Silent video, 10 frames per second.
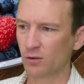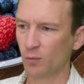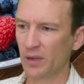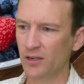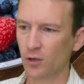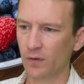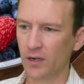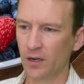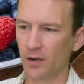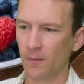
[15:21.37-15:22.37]
So I'll paint over
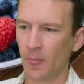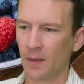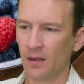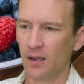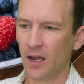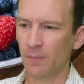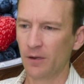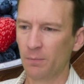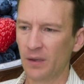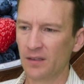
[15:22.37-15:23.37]
here, I'm
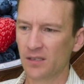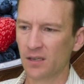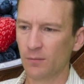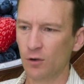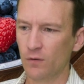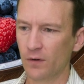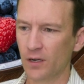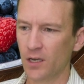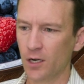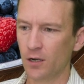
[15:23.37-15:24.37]
gonna paint some over
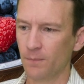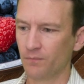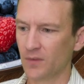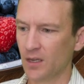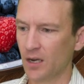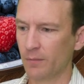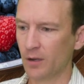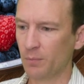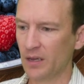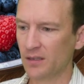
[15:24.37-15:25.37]
here, and I'm
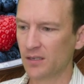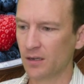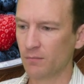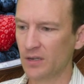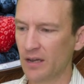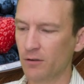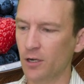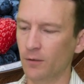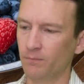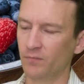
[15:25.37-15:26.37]
gonna paint some down
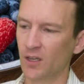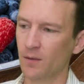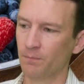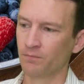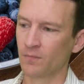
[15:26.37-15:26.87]
here, okay?